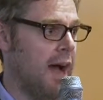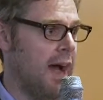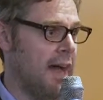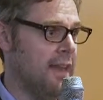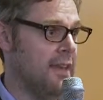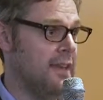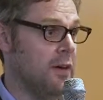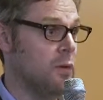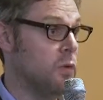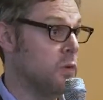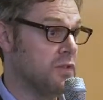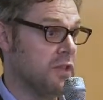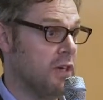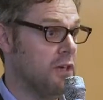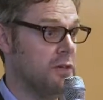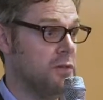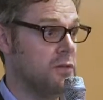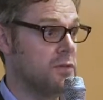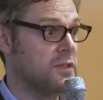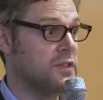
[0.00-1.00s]
and
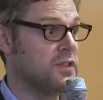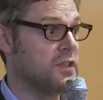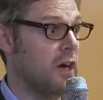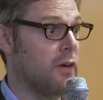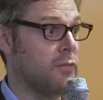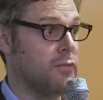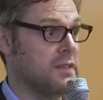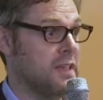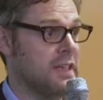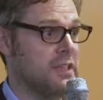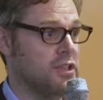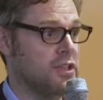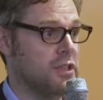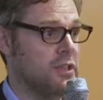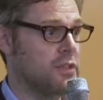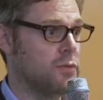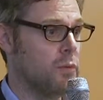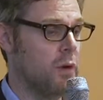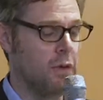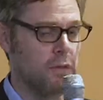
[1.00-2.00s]
also staff retention
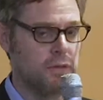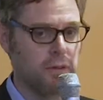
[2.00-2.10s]
as well.